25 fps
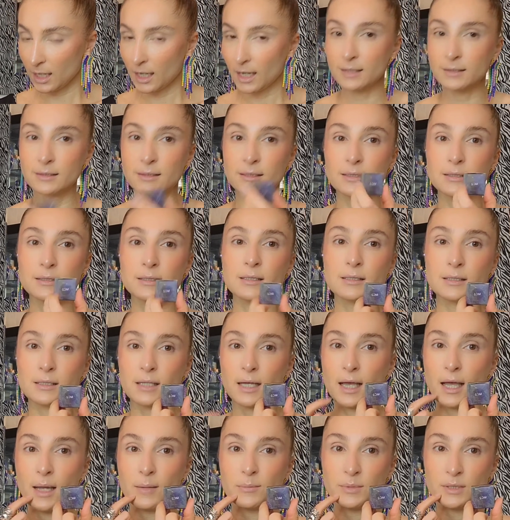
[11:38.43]
And this
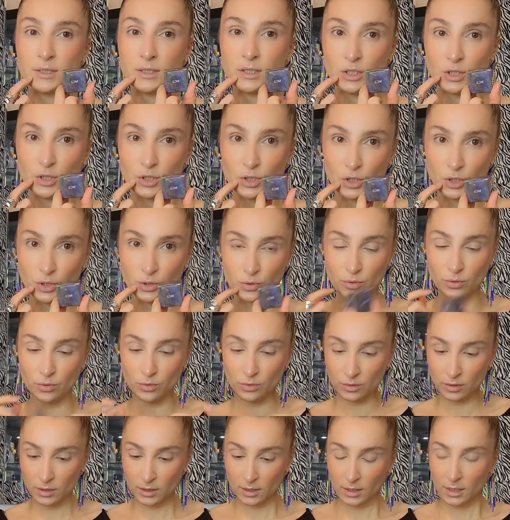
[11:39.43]
is
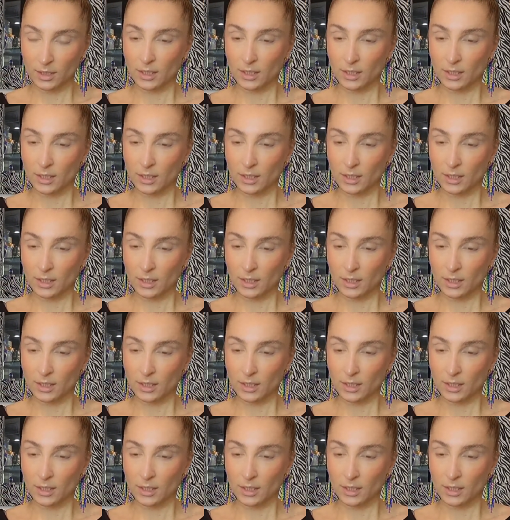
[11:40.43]
MC2,